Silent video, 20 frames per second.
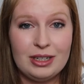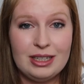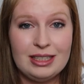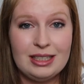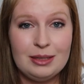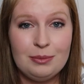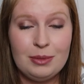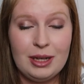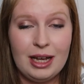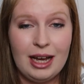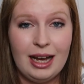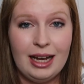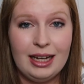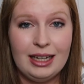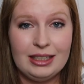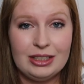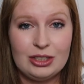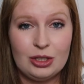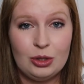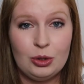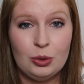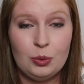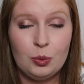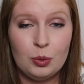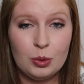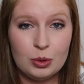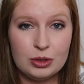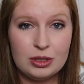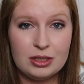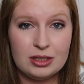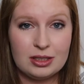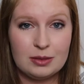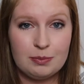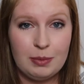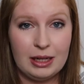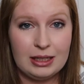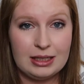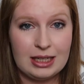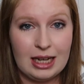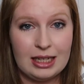reason behind the wood
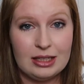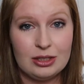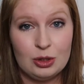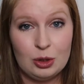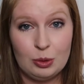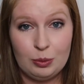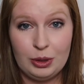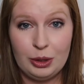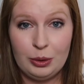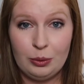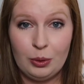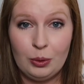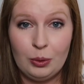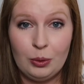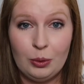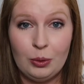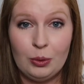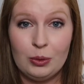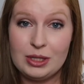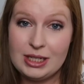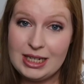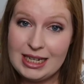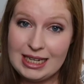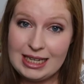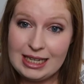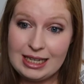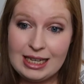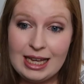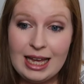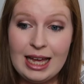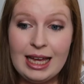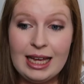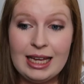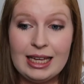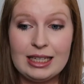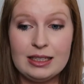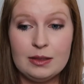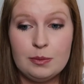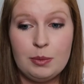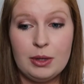spelled as W-O-O-D
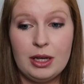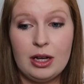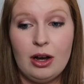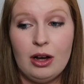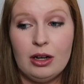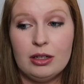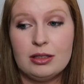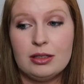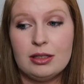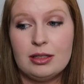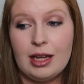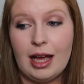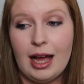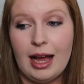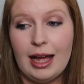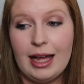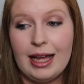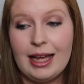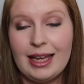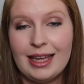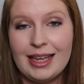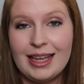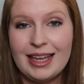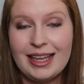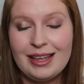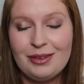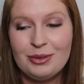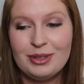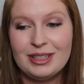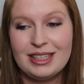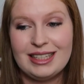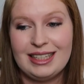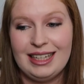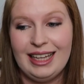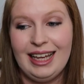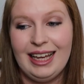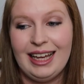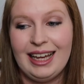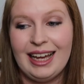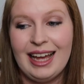is because he was
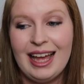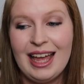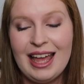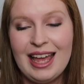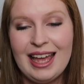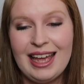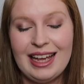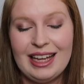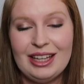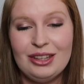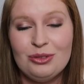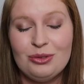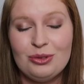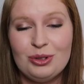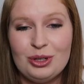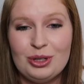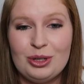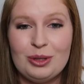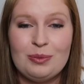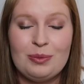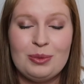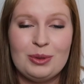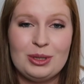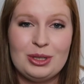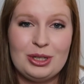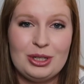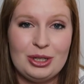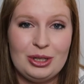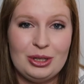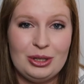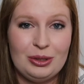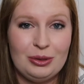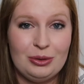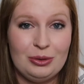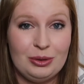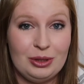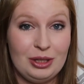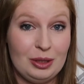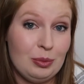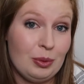saying in the run-up
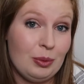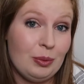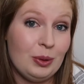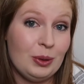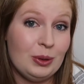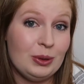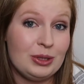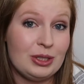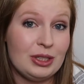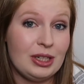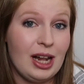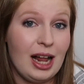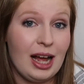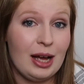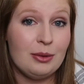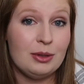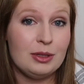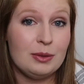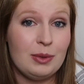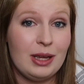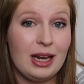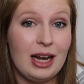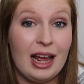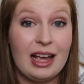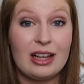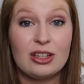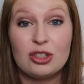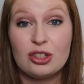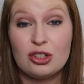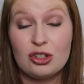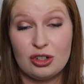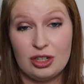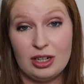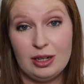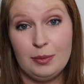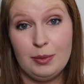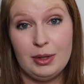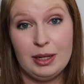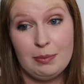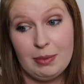to the proposal, I was being
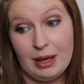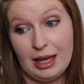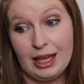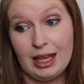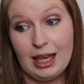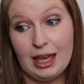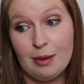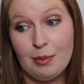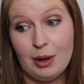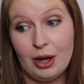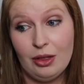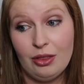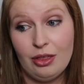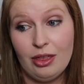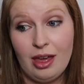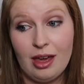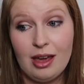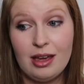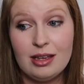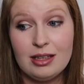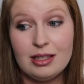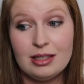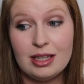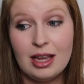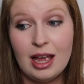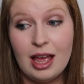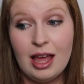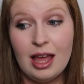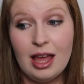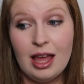extremely picky about things.